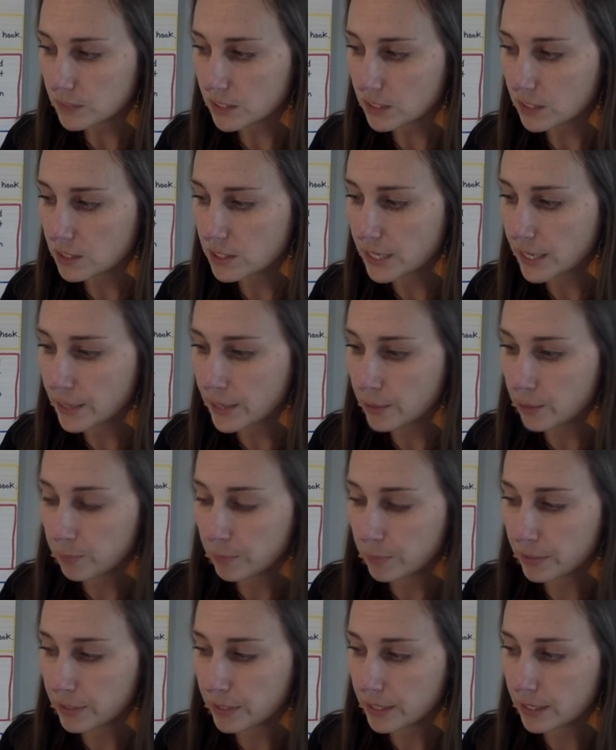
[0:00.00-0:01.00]
So
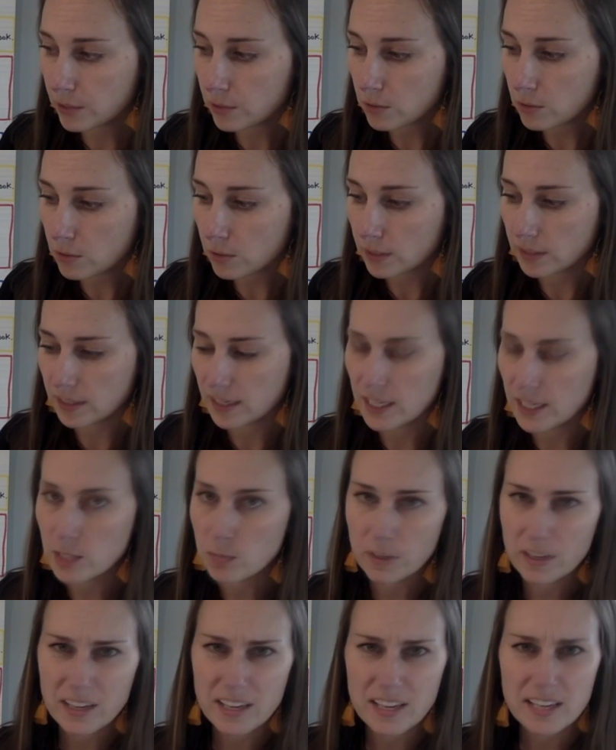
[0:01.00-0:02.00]
pretty cool, and it's
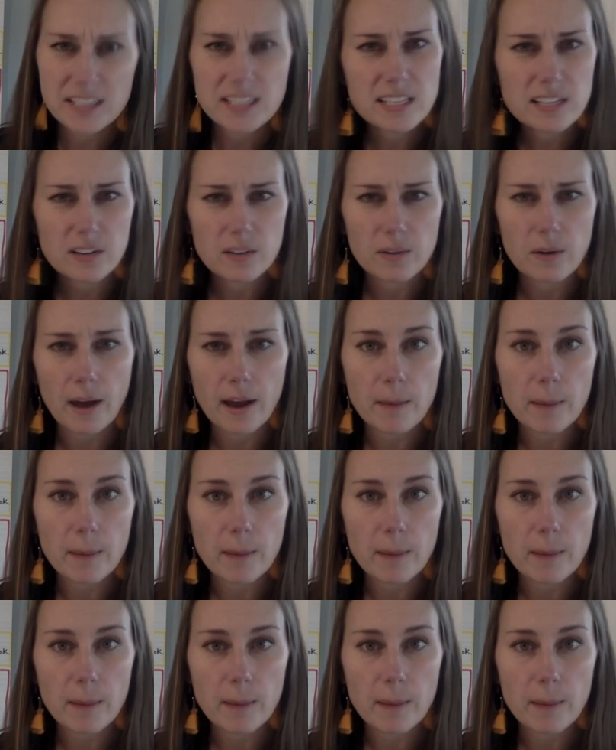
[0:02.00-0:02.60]
pretty easy to write